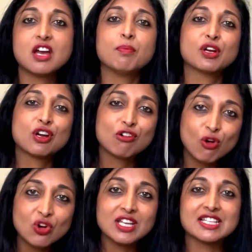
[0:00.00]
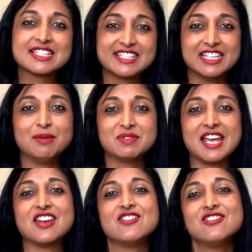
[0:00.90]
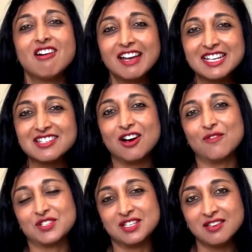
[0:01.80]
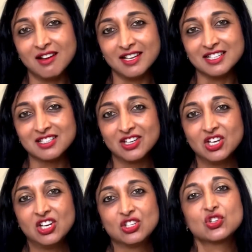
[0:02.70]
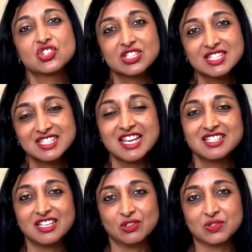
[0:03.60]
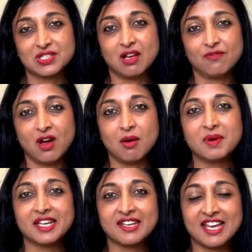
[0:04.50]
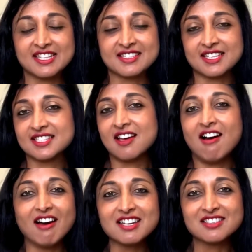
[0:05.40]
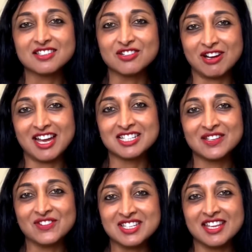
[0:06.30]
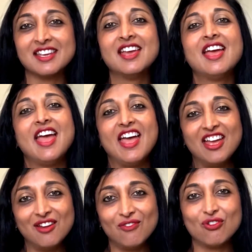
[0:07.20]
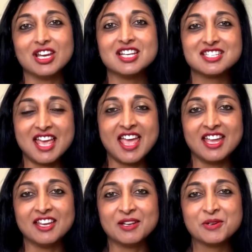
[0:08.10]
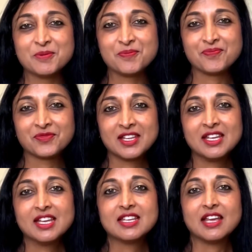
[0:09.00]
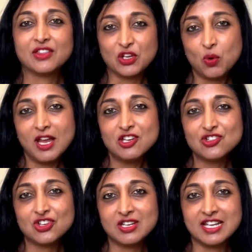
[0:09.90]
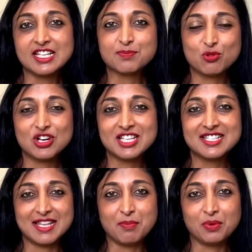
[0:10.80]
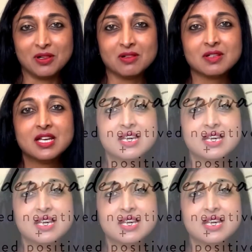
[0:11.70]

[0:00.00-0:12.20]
up a chronic sleep debt night after night, you're just setting yourself up against this heightened reactivity every day. Now, the equation is pretty simple.